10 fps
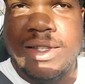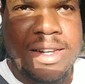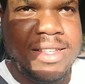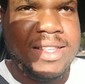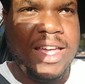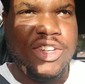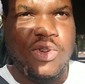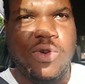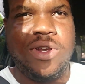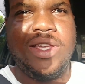Just stay
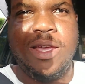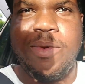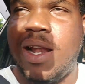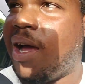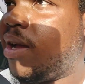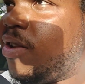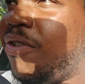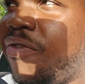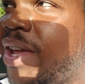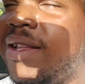tuned, keep it locked.
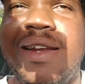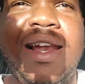Don't forget to